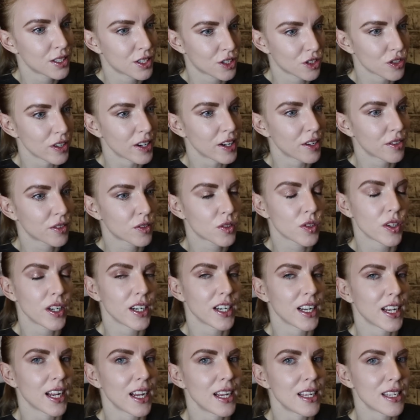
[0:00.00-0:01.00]
Strength
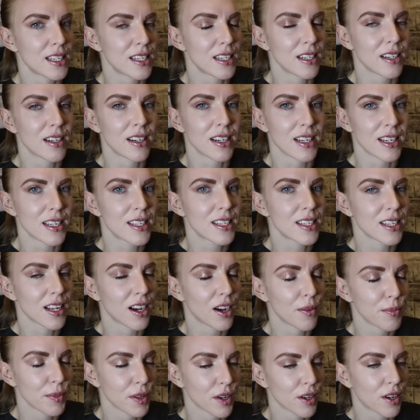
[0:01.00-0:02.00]
training is nice,
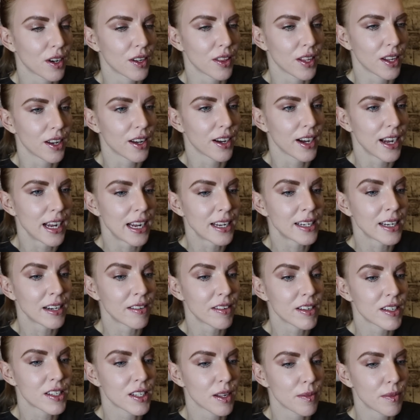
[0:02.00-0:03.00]
I'm not gonna lie.
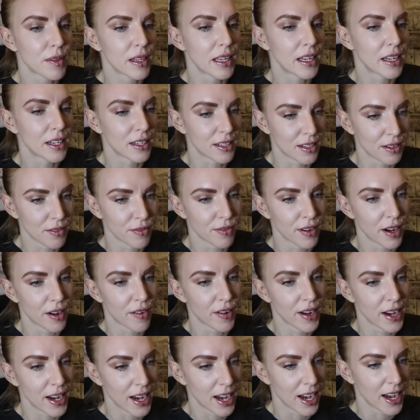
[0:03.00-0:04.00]
There is something
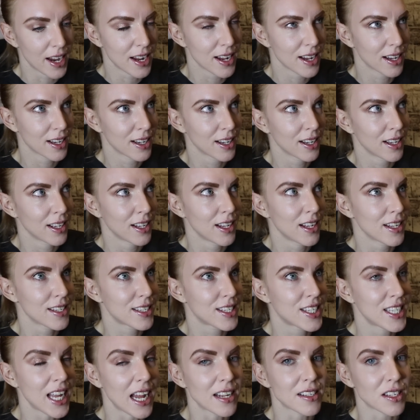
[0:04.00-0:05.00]
very
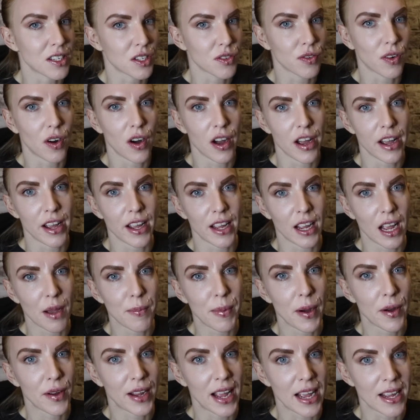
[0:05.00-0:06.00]
satisfying
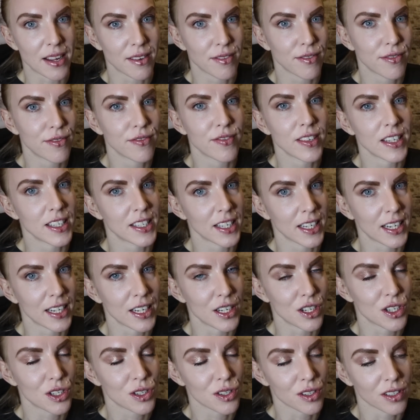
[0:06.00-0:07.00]
about getting
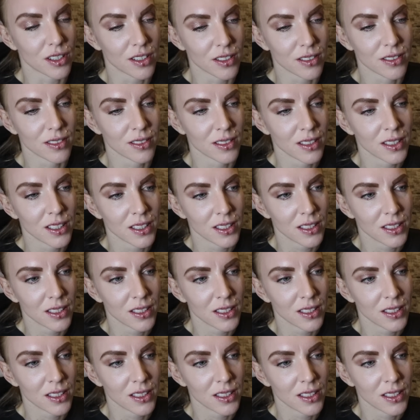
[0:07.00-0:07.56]
physically strong